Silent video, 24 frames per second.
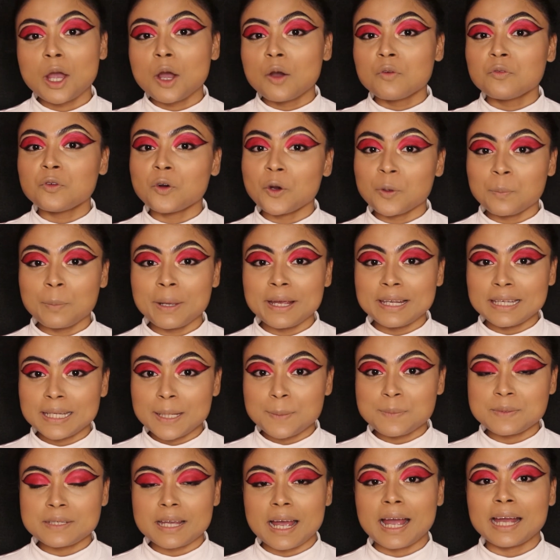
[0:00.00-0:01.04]
For my
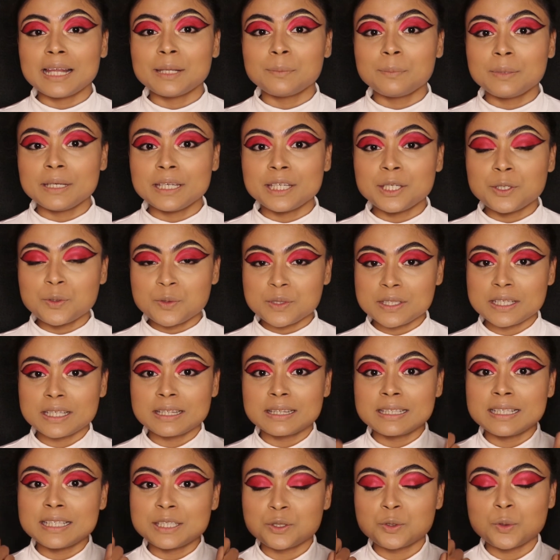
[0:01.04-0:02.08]
lips, I'll be using
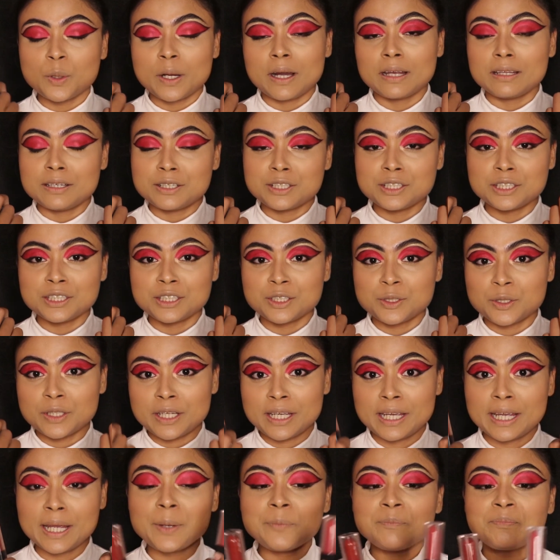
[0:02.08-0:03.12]
these 2 colors
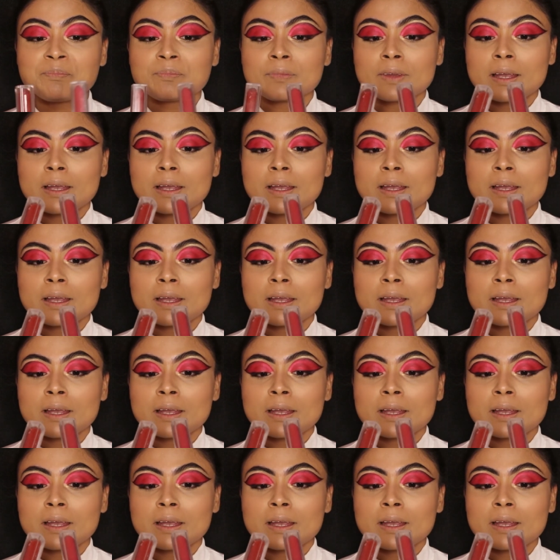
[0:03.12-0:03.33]
today.